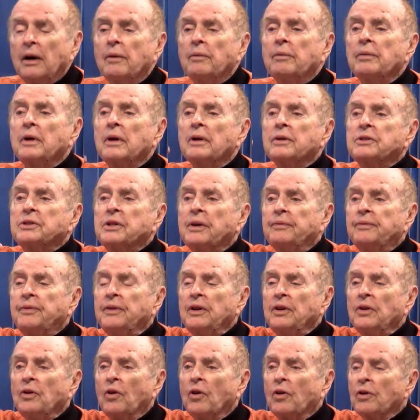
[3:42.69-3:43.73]
Uh, uh,
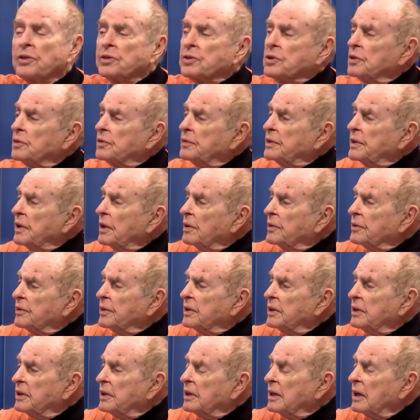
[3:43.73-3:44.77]
Symphony Hall is over there,
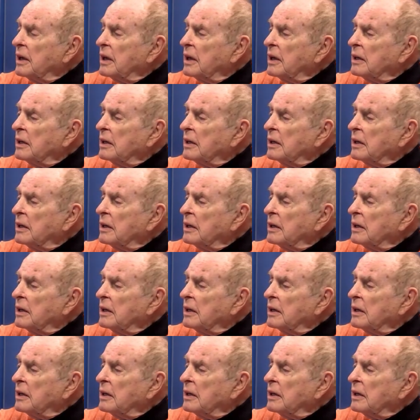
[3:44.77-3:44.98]
the